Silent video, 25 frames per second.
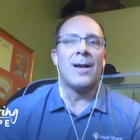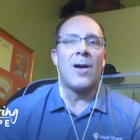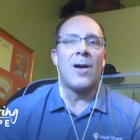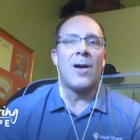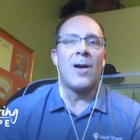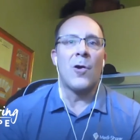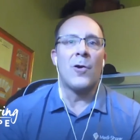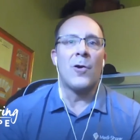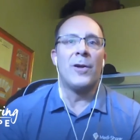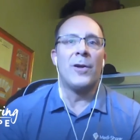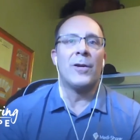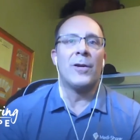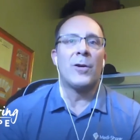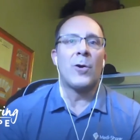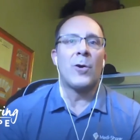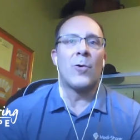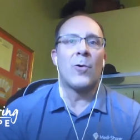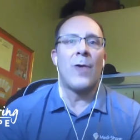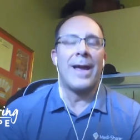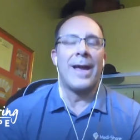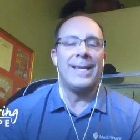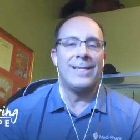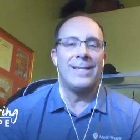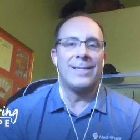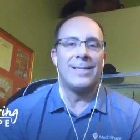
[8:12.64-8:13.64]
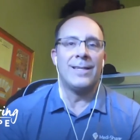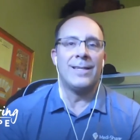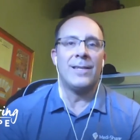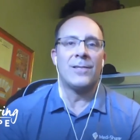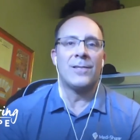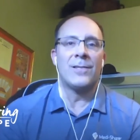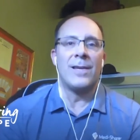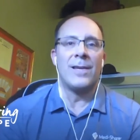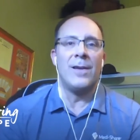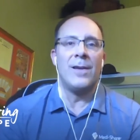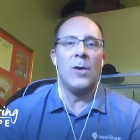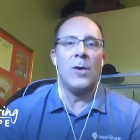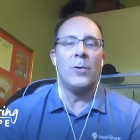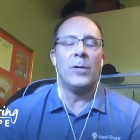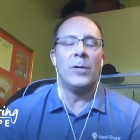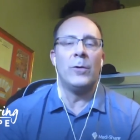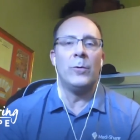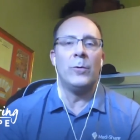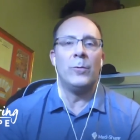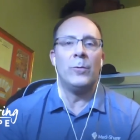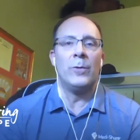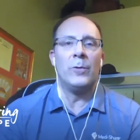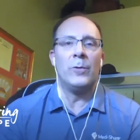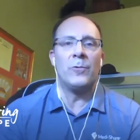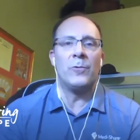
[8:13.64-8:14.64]
current crisis? I know
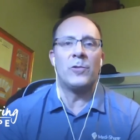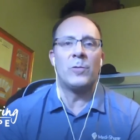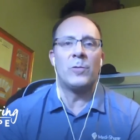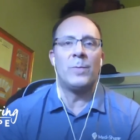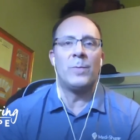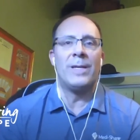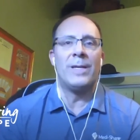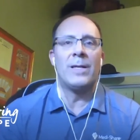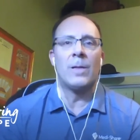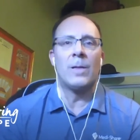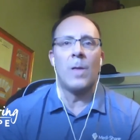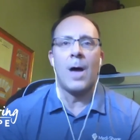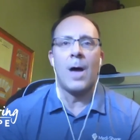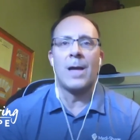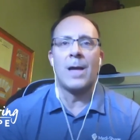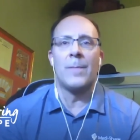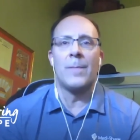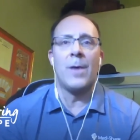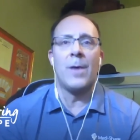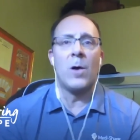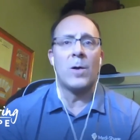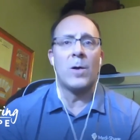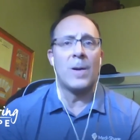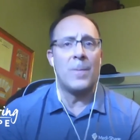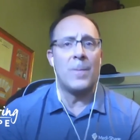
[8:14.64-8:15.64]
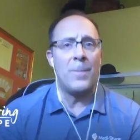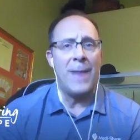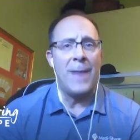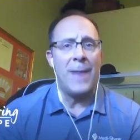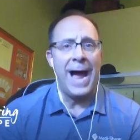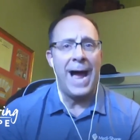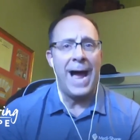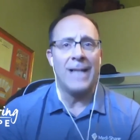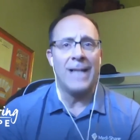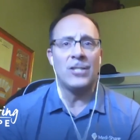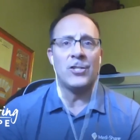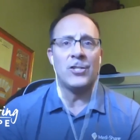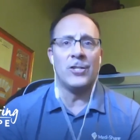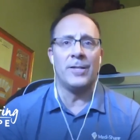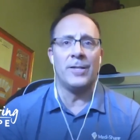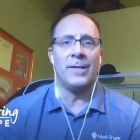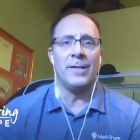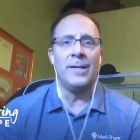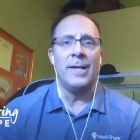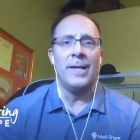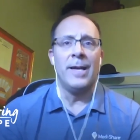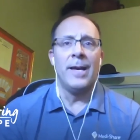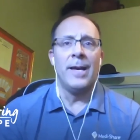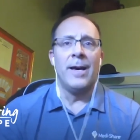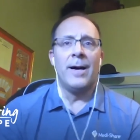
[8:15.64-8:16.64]
you speak a lot about compassion